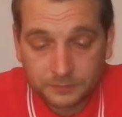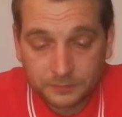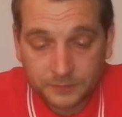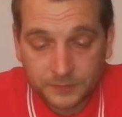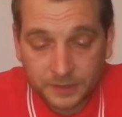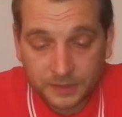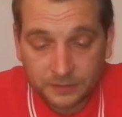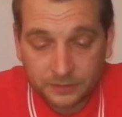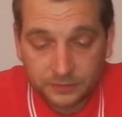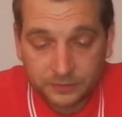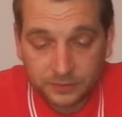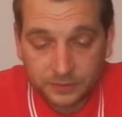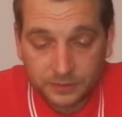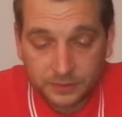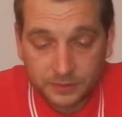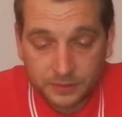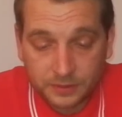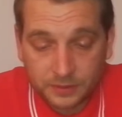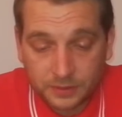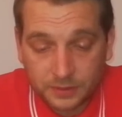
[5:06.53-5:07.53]
let's
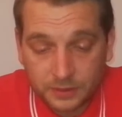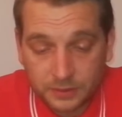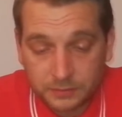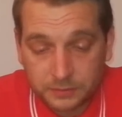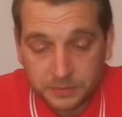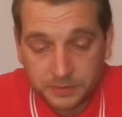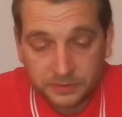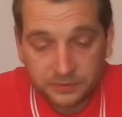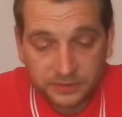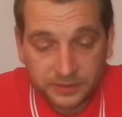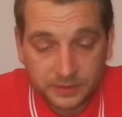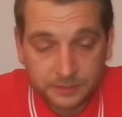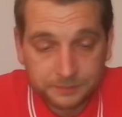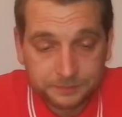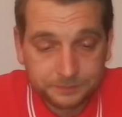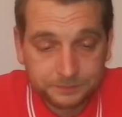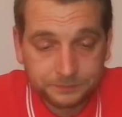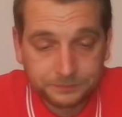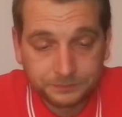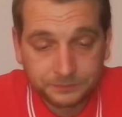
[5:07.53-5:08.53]
open this up.
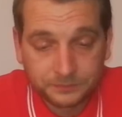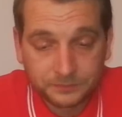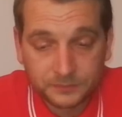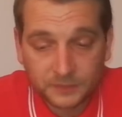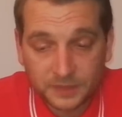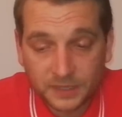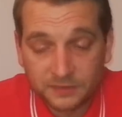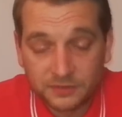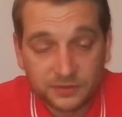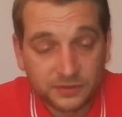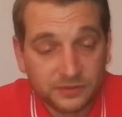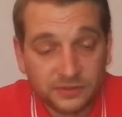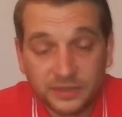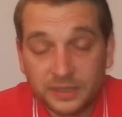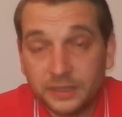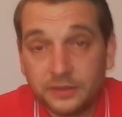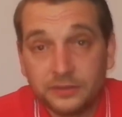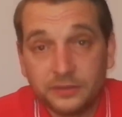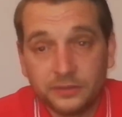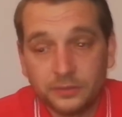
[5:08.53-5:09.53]
As you can see,
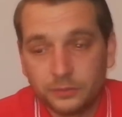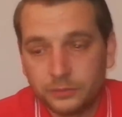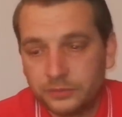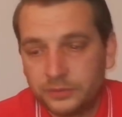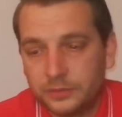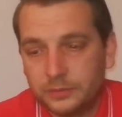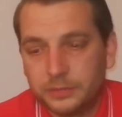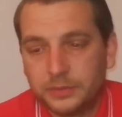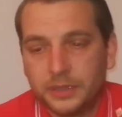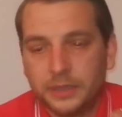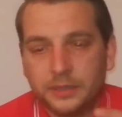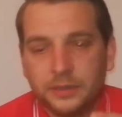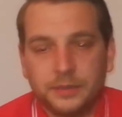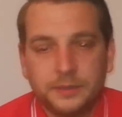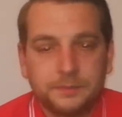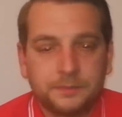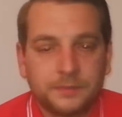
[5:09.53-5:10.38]
this is all still brand new.